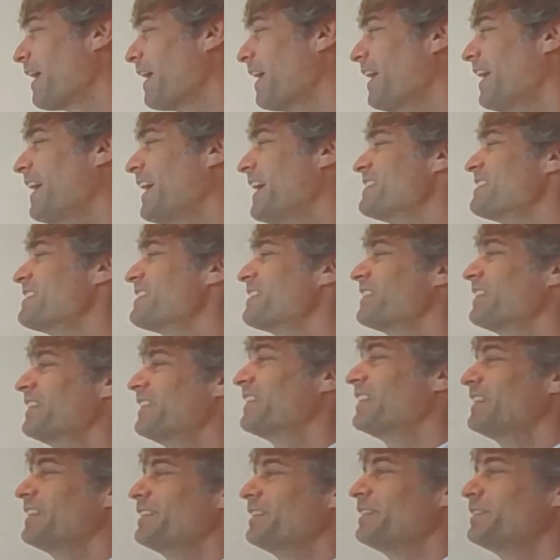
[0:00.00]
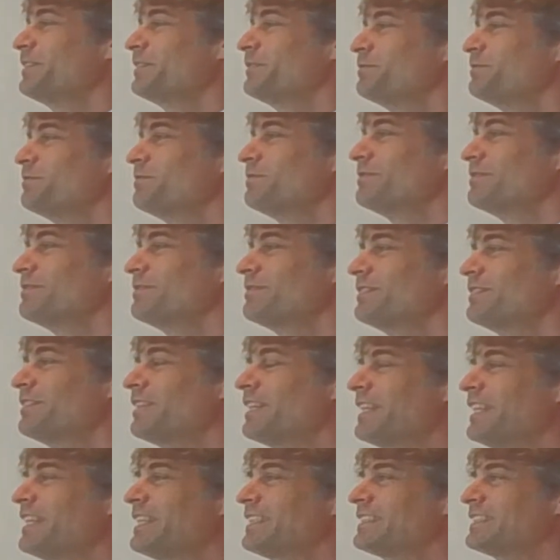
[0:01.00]
And
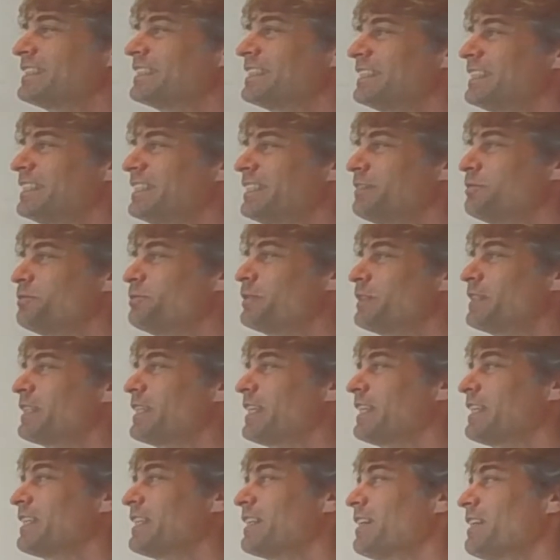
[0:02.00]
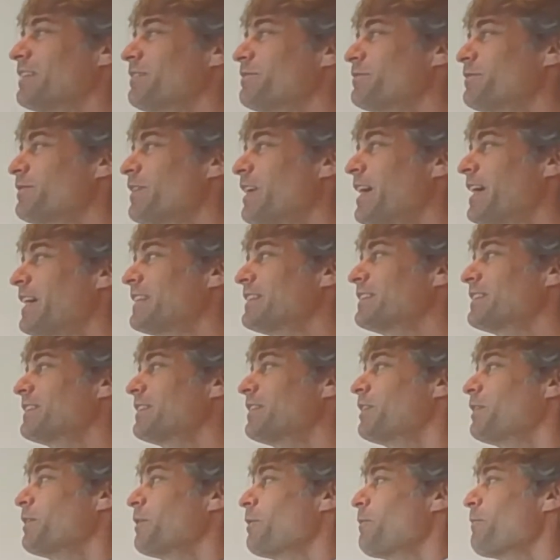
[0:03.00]
well, let's see if we can find
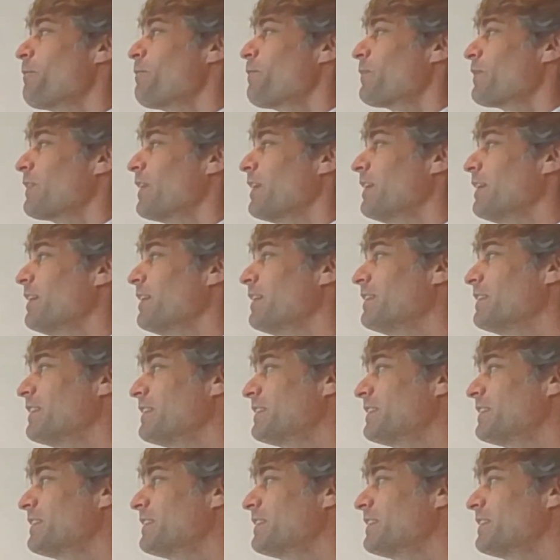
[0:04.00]
the